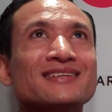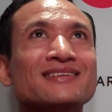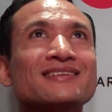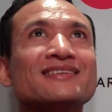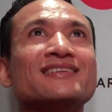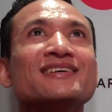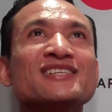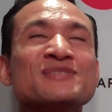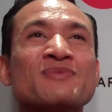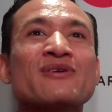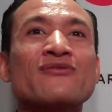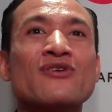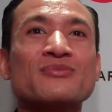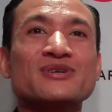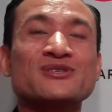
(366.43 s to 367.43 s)
this
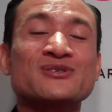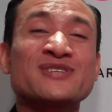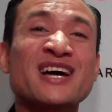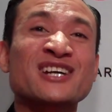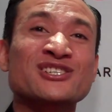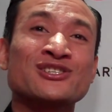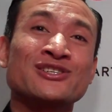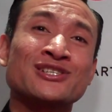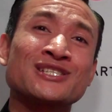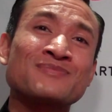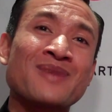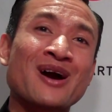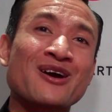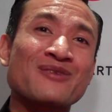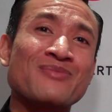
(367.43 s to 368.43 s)
performance was actually
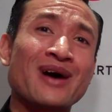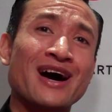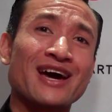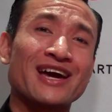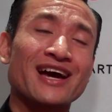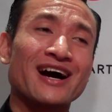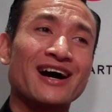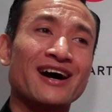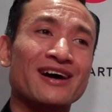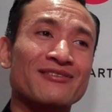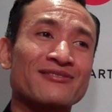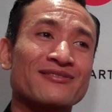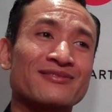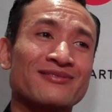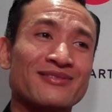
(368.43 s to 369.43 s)
inspired by
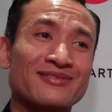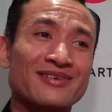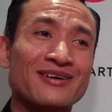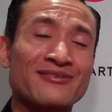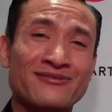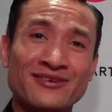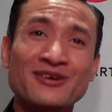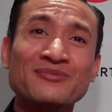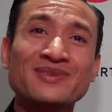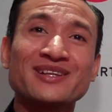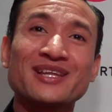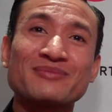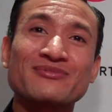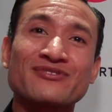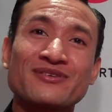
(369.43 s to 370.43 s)
a film
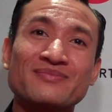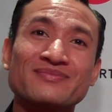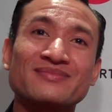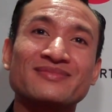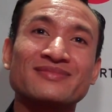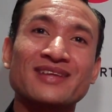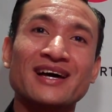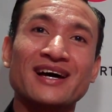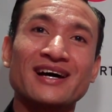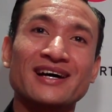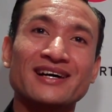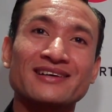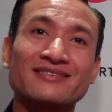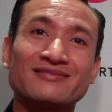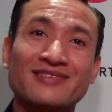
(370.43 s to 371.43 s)
clip from
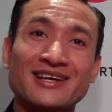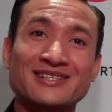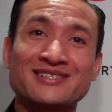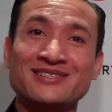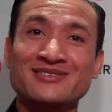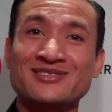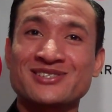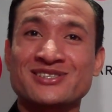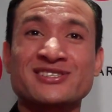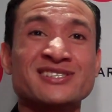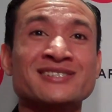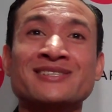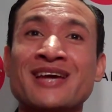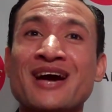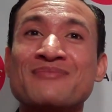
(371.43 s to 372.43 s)

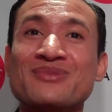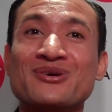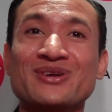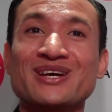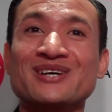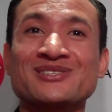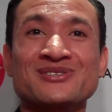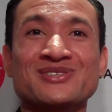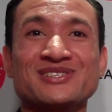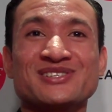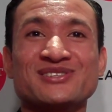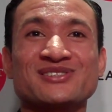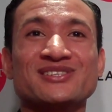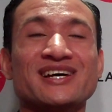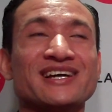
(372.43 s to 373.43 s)
1960s Cambodia. So
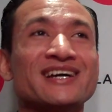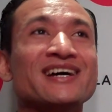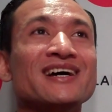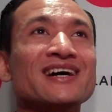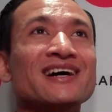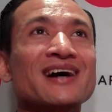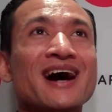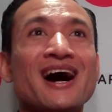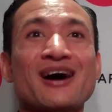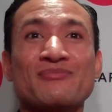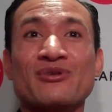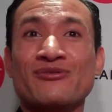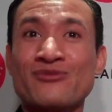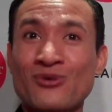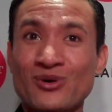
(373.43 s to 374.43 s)
this is like
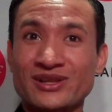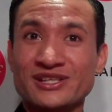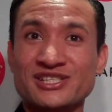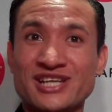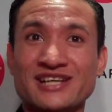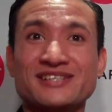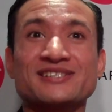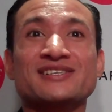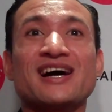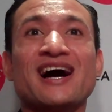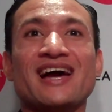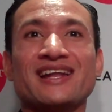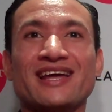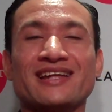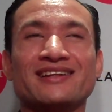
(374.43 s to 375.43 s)
before the
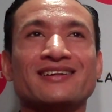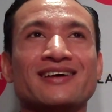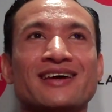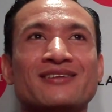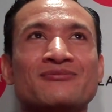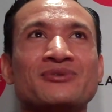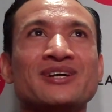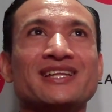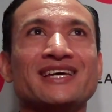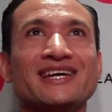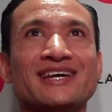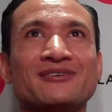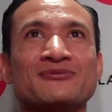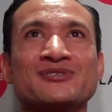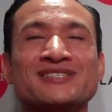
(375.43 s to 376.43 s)
genocide, and
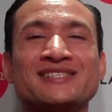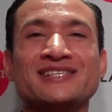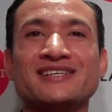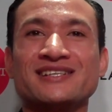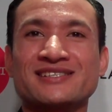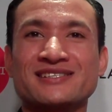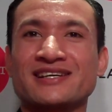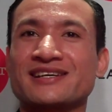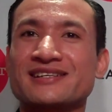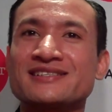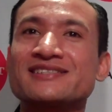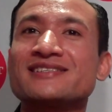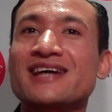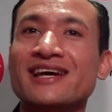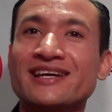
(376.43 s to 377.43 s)
really it was seen as like a
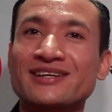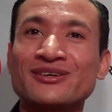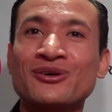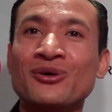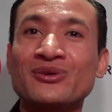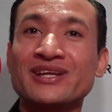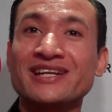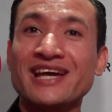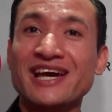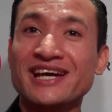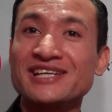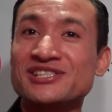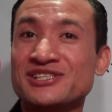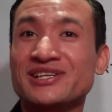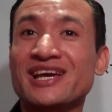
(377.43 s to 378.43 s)
second golden
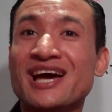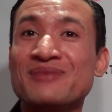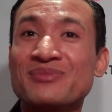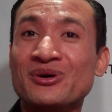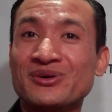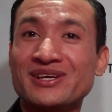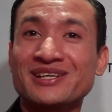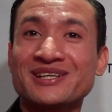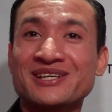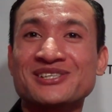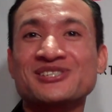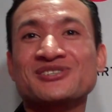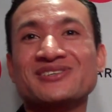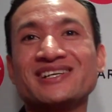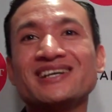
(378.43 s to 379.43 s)
age in Cambodian
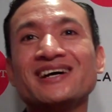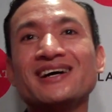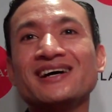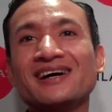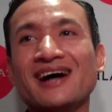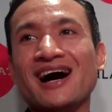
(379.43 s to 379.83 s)
history.